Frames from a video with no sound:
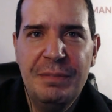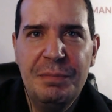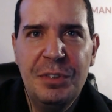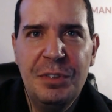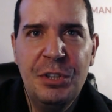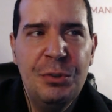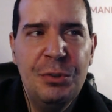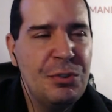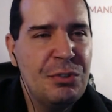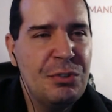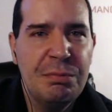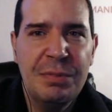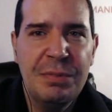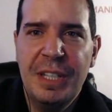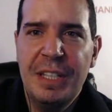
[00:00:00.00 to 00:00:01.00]
you
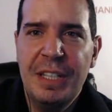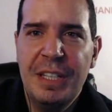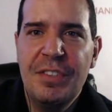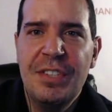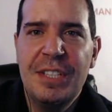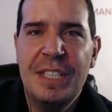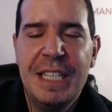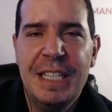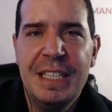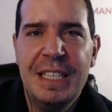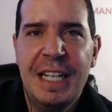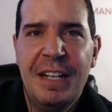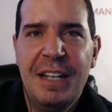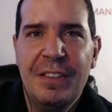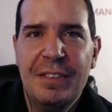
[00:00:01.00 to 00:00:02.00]
kind of stand
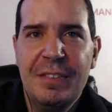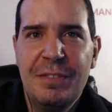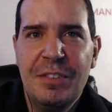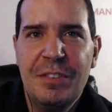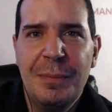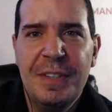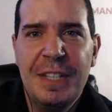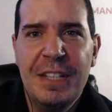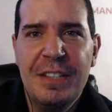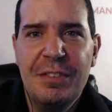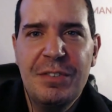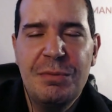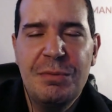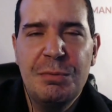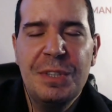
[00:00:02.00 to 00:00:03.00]
out, and something
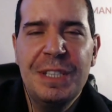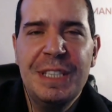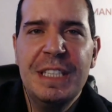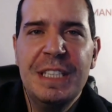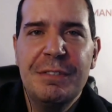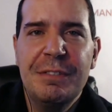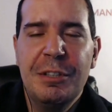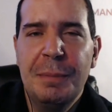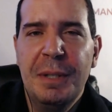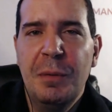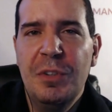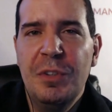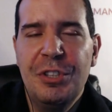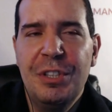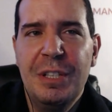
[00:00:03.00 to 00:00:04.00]
that's really different about
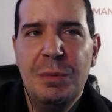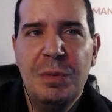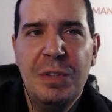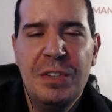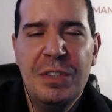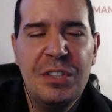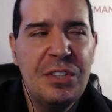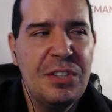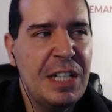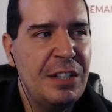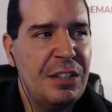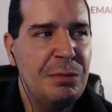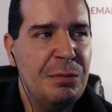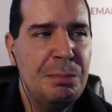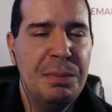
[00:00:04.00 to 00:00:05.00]
what you did, is that
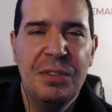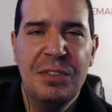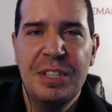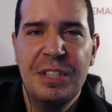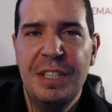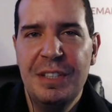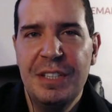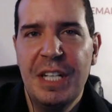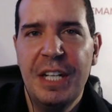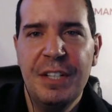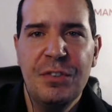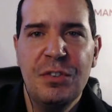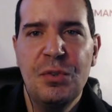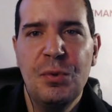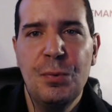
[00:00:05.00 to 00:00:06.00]
you built an
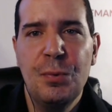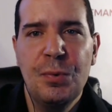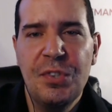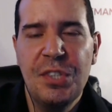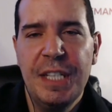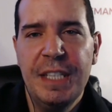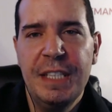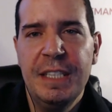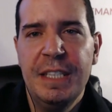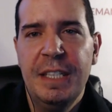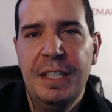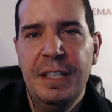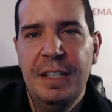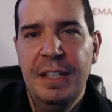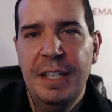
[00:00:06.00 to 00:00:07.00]
entire tool set
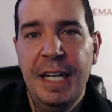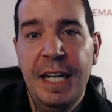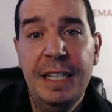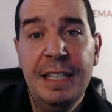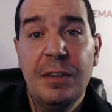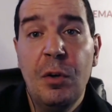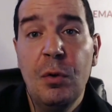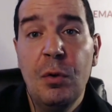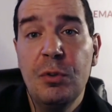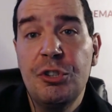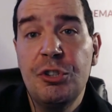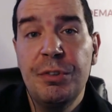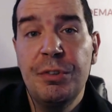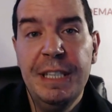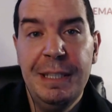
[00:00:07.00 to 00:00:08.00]
and a whole
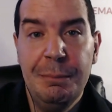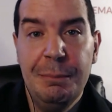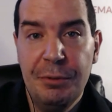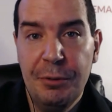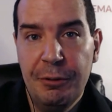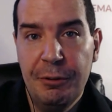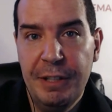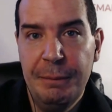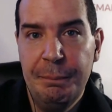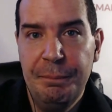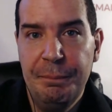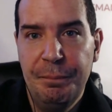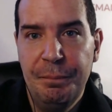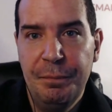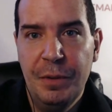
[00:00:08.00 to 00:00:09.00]
training program
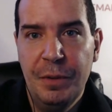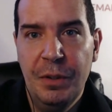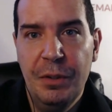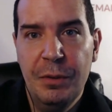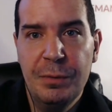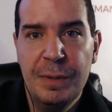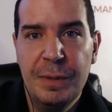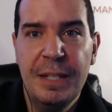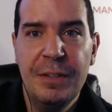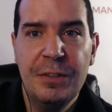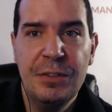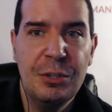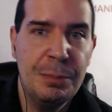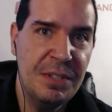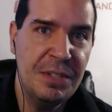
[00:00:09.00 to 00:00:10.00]

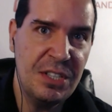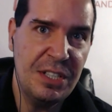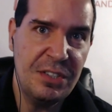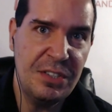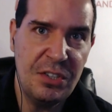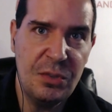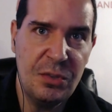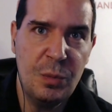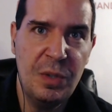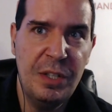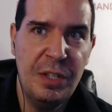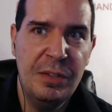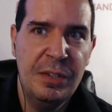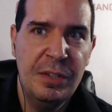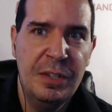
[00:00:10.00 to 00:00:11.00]
around your business as
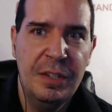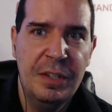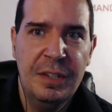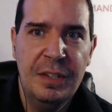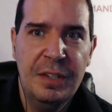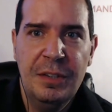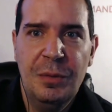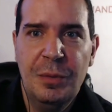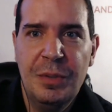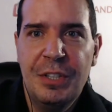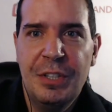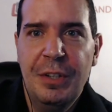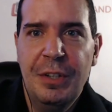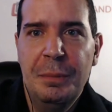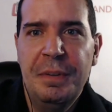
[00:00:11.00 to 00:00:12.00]
well. You want to
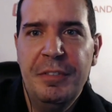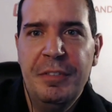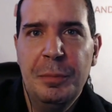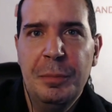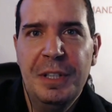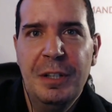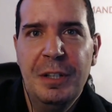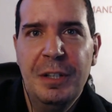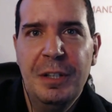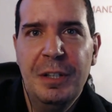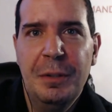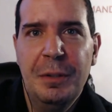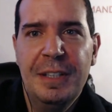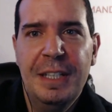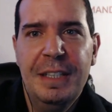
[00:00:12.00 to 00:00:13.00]
tell everybody a little bit
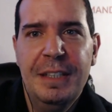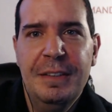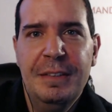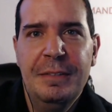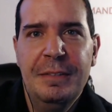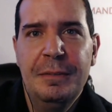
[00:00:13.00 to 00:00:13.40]
about that?